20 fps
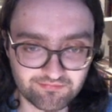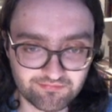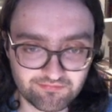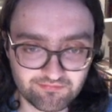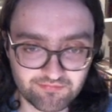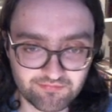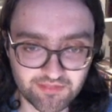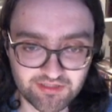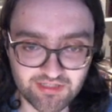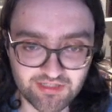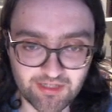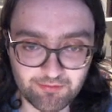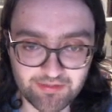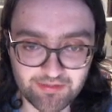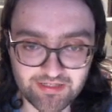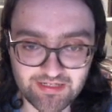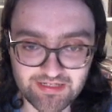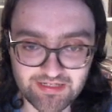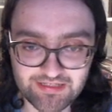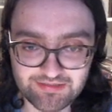But now we
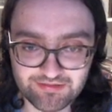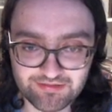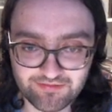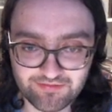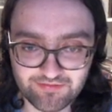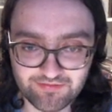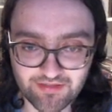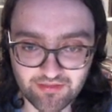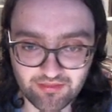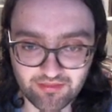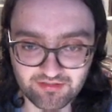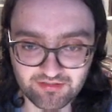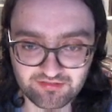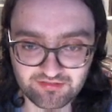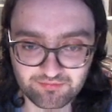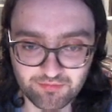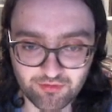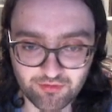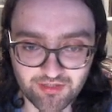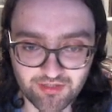need to defend this
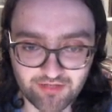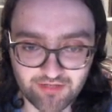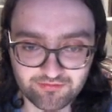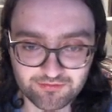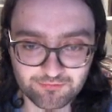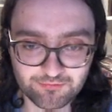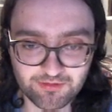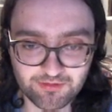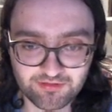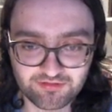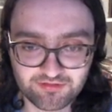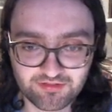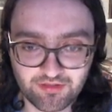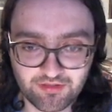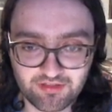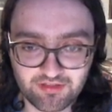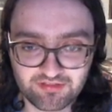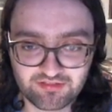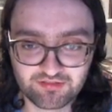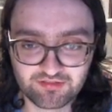pawn afterwards,
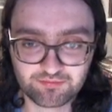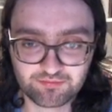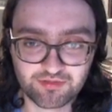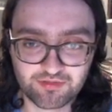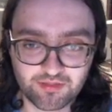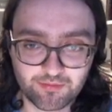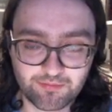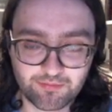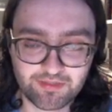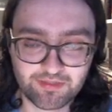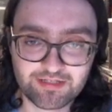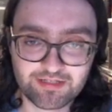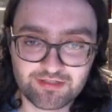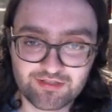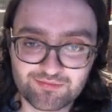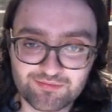and this is probably a good